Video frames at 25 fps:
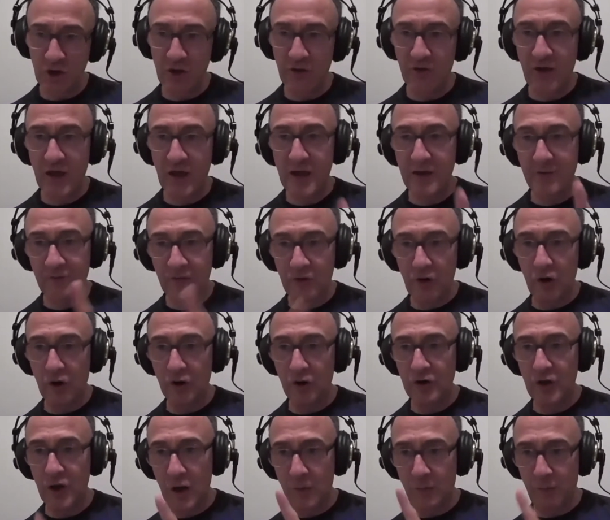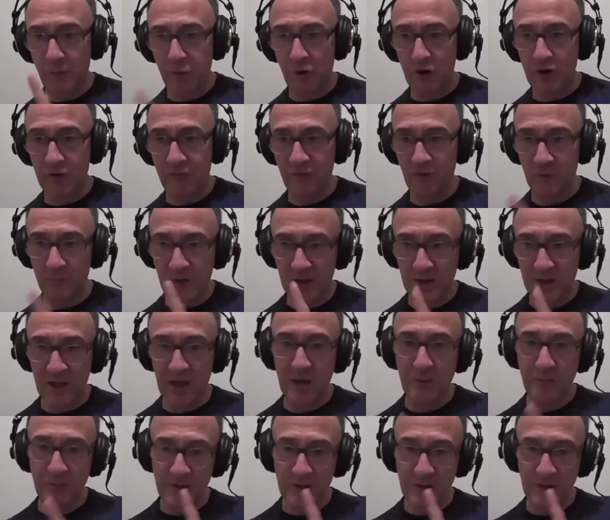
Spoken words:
they have gotten a point from the game?